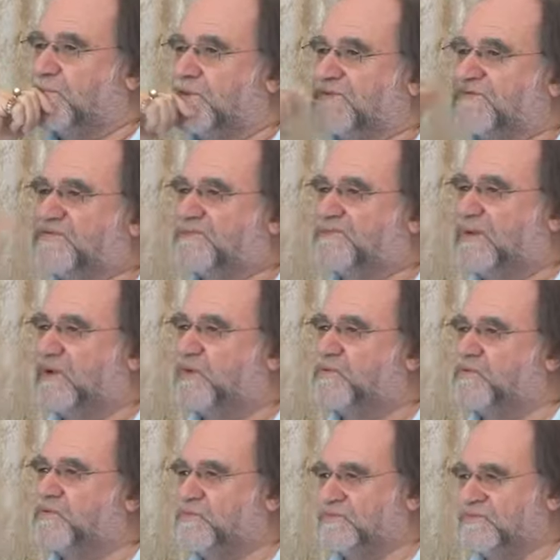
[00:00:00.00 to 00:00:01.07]
we're
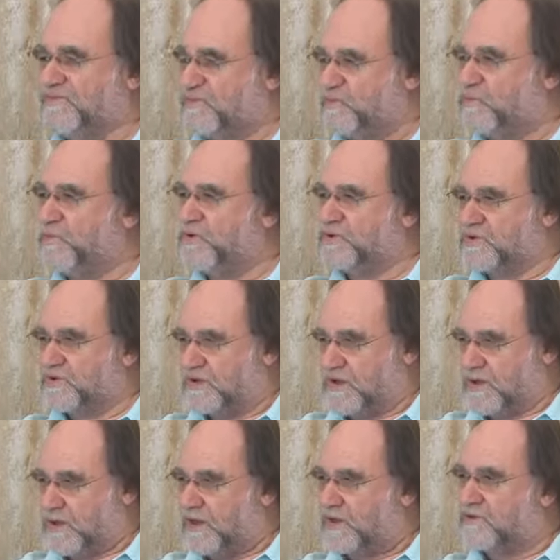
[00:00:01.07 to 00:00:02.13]
supposed to work
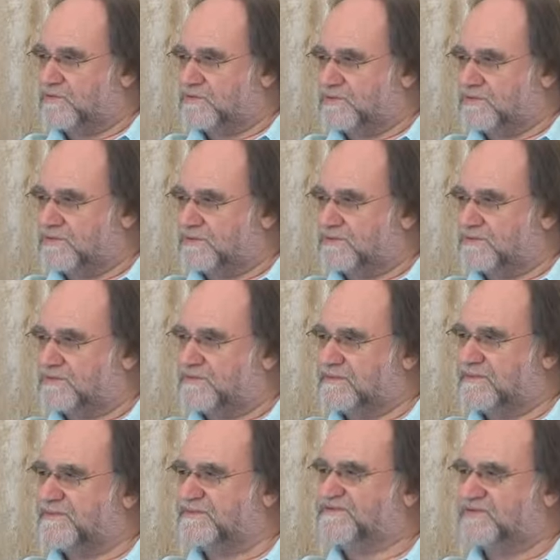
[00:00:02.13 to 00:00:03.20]
alone
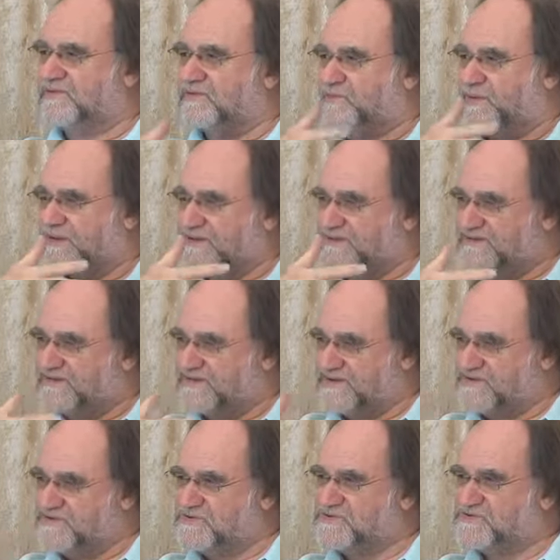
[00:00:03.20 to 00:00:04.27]
so that we
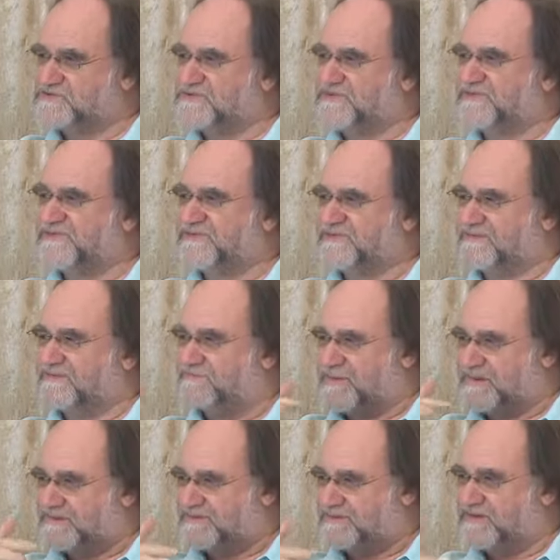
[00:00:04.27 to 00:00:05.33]
continue this
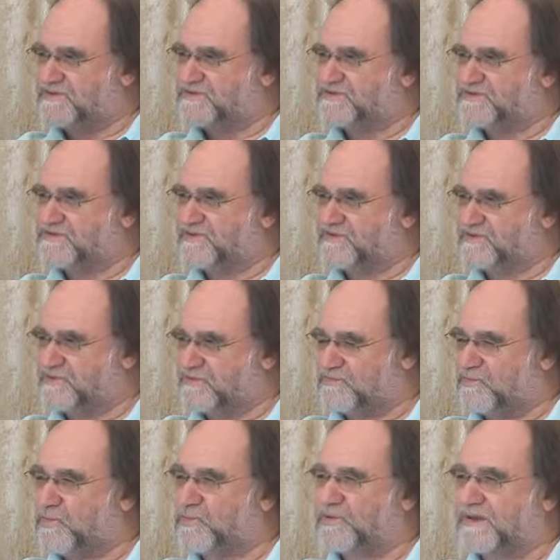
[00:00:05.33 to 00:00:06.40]
meditation through
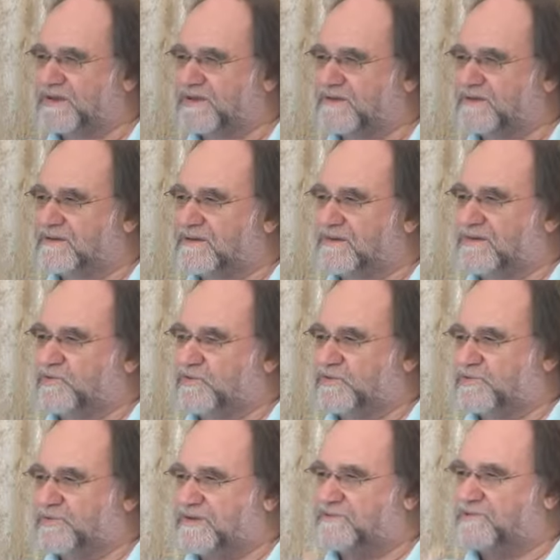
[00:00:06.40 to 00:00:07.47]
the morning
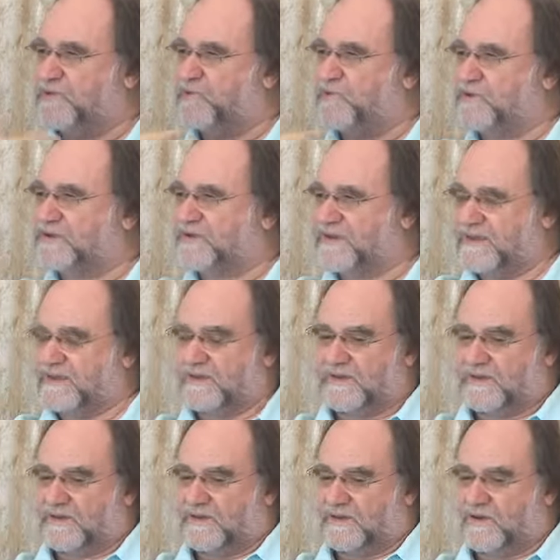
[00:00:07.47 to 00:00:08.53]
with people working
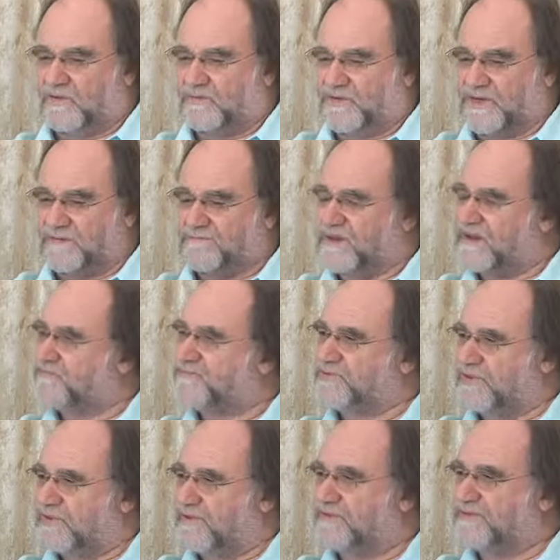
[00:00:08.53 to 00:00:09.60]
on their main
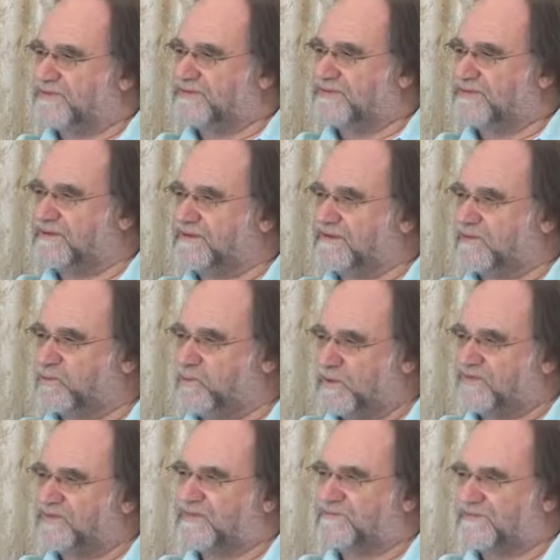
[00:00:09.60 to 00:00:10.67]
priority
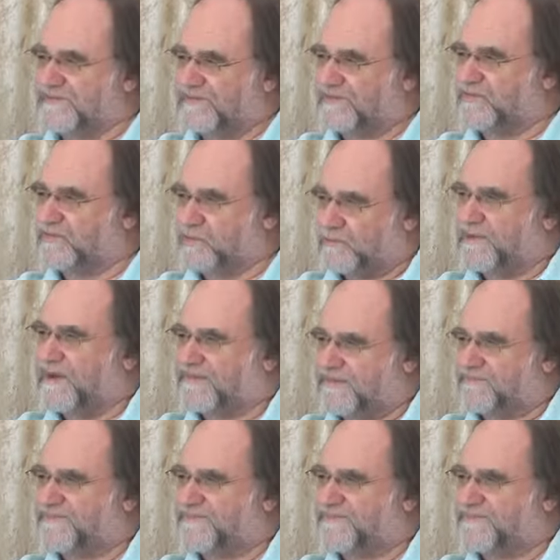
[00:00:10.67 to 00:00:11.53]
with themselves or by